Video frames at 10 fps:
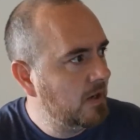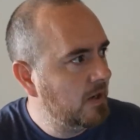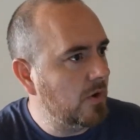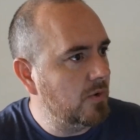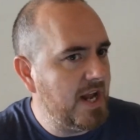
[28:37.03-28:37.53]

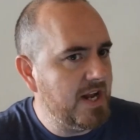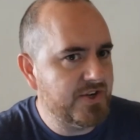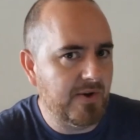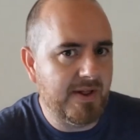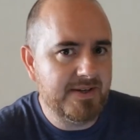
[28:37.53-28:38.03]

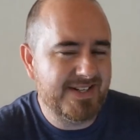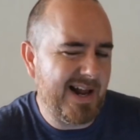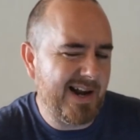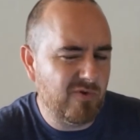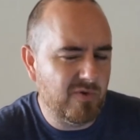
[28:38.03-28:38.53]

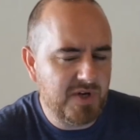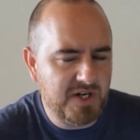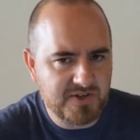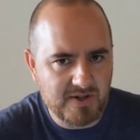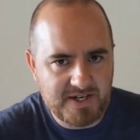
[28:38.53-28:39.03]
static
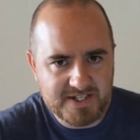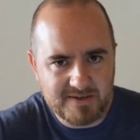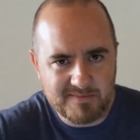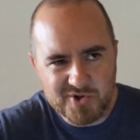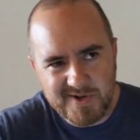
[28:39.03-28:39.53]
rotational
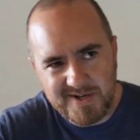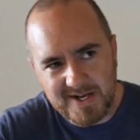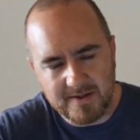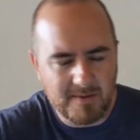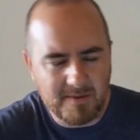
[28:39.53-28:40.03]
asymmetry
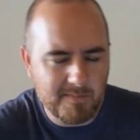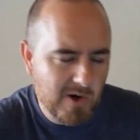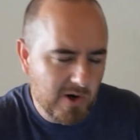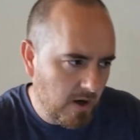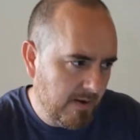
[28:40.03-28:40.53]
in the lumbar
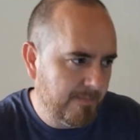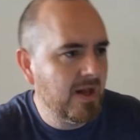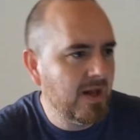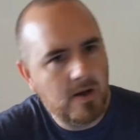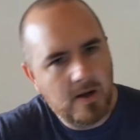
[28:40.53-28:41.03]
column.
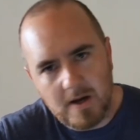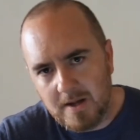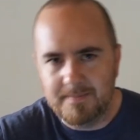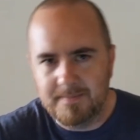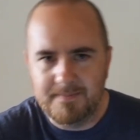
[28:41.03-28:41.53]

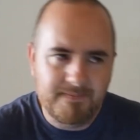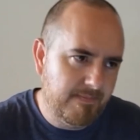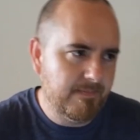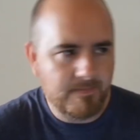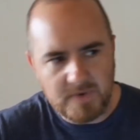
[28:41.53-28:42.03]

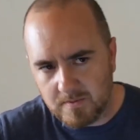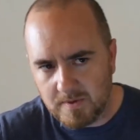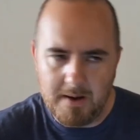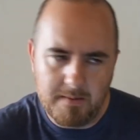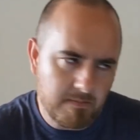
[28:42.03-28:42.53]
You know,
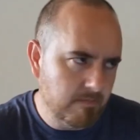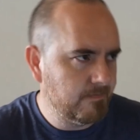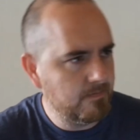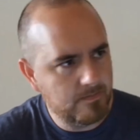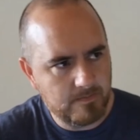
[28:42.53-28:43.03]
I'm
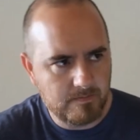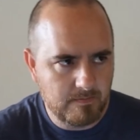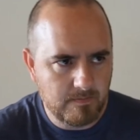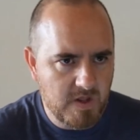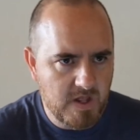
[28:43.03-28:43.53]

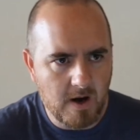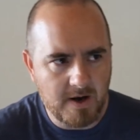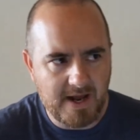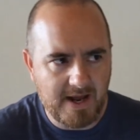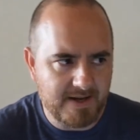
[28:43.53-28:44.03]

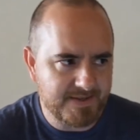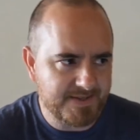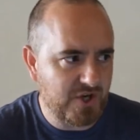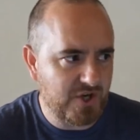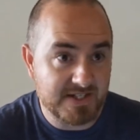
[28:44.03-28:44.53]
not as
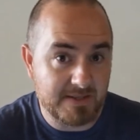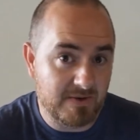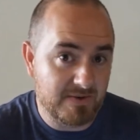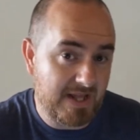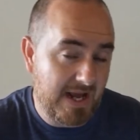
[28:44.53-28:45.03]
jazzed
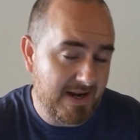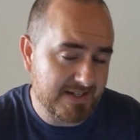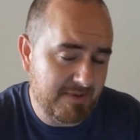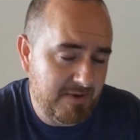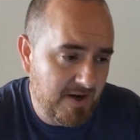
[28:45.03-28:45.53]
about that as
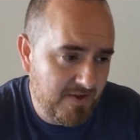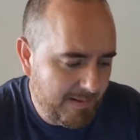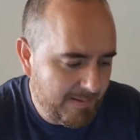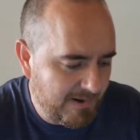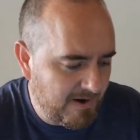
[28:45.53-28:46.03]
maybe other
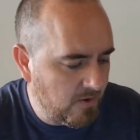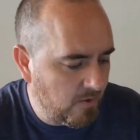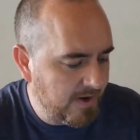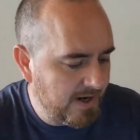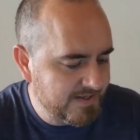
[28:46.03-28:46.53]
people are,
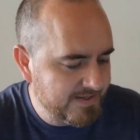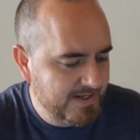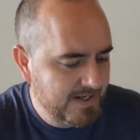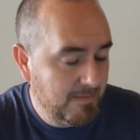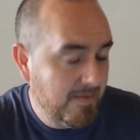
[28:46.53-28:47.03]
or as
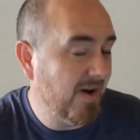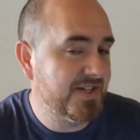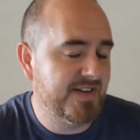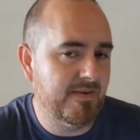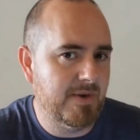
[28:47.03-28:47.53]

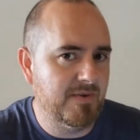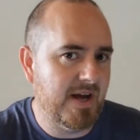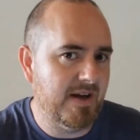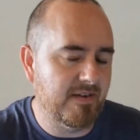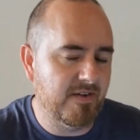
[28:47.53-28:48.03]
positive about
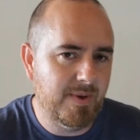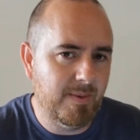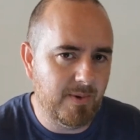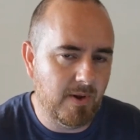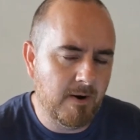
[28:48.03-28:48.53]
that as other
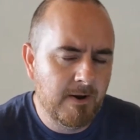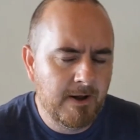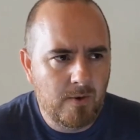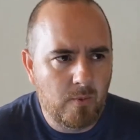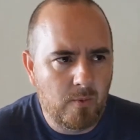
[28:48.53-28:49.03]
people are.
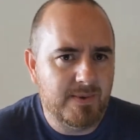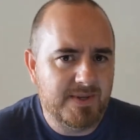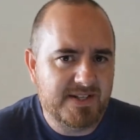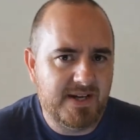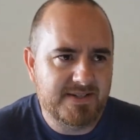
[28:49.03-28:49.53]
What I would
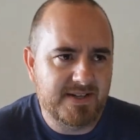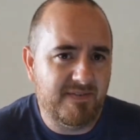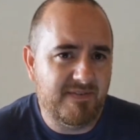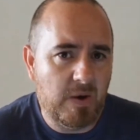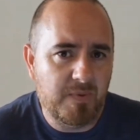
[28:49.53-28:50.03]
say is that they
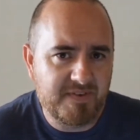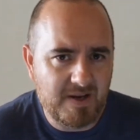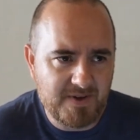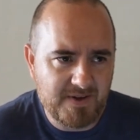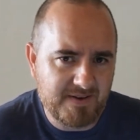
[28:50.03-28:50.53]
found the
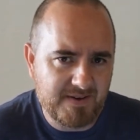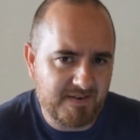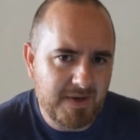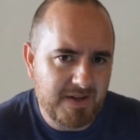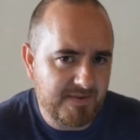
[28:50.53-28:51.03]
same thing. That
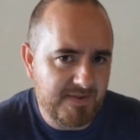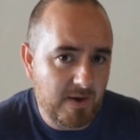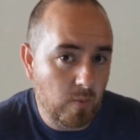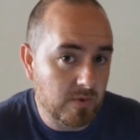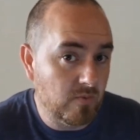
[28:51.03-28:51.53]
doesn't mean that they
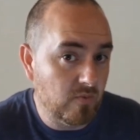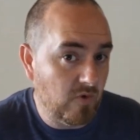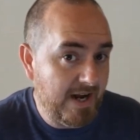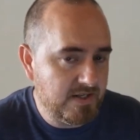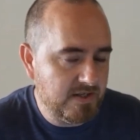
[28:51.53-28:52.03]
were
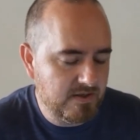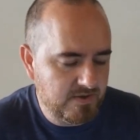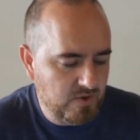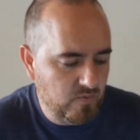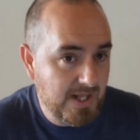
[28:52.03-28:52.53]
right.
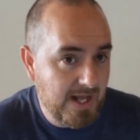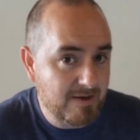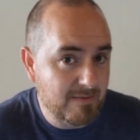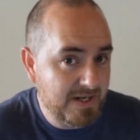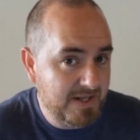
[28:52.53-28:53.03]
So
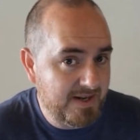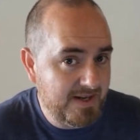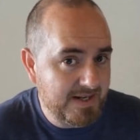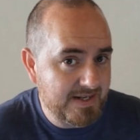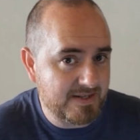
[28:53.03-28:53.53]

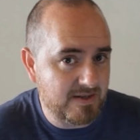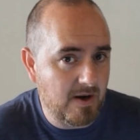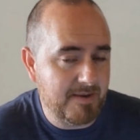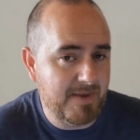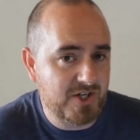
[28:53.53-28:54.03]
reliability is
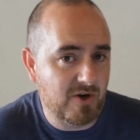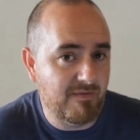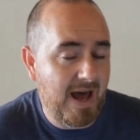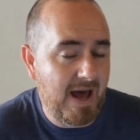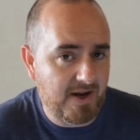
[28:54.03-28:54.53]
not a measure of
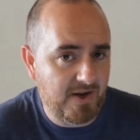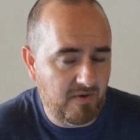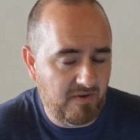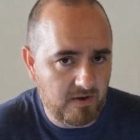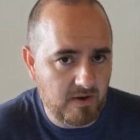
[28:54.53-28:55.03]

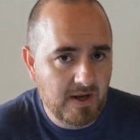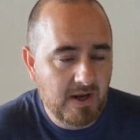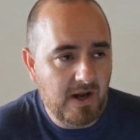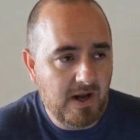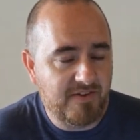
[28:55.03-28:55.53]
accuracy.
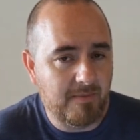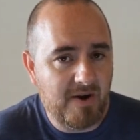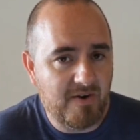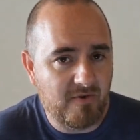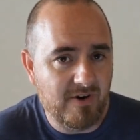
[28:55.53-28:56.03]
It's a
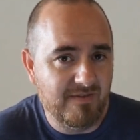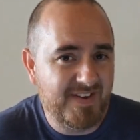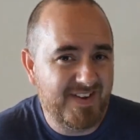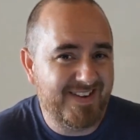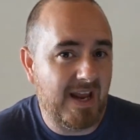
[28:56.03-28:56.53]
measure of
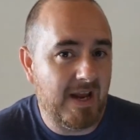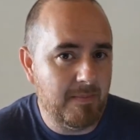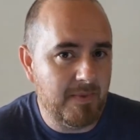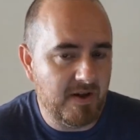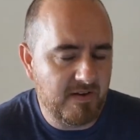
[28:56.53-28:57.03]

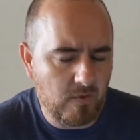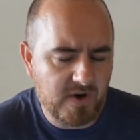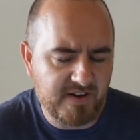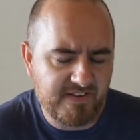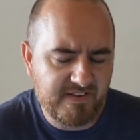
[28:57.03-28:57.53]
sameness or
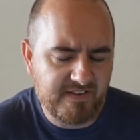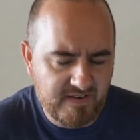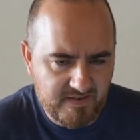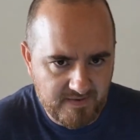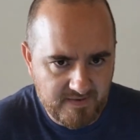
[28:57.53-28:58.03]

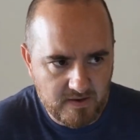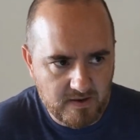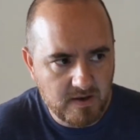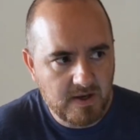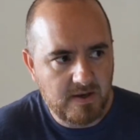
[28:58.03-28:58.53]

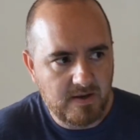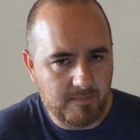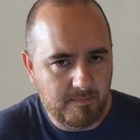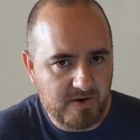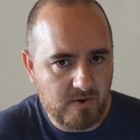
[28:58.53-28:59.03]
consistency, is a
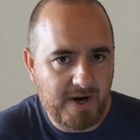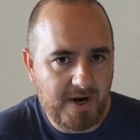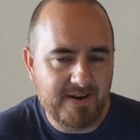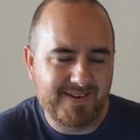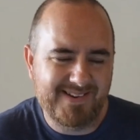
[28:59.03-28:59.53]
better
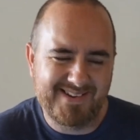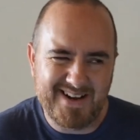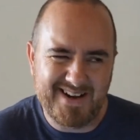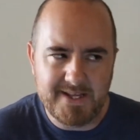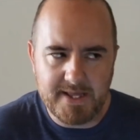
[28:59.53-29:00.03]
way to
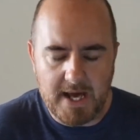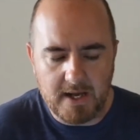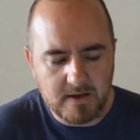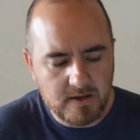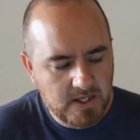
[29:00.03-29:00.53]
say
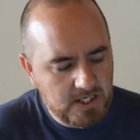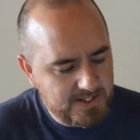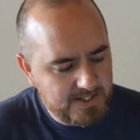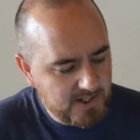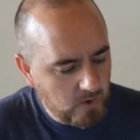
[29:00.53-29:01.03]
that.
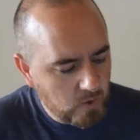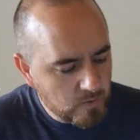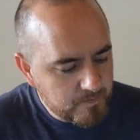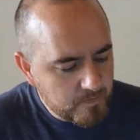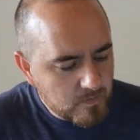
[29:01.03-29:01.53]

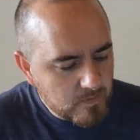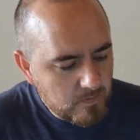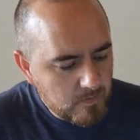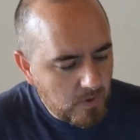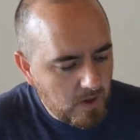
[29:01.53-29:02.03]
So
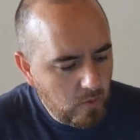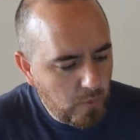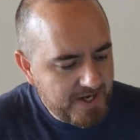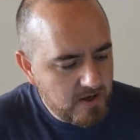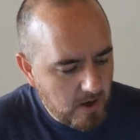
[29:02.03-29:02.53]

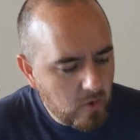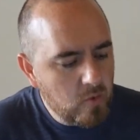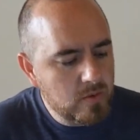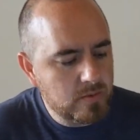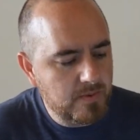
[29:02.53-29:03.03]
we
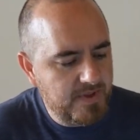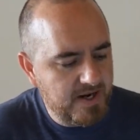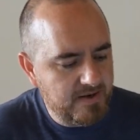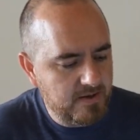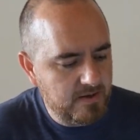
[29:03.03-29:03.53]
know
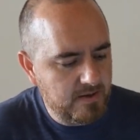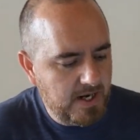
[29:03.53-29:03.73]
that an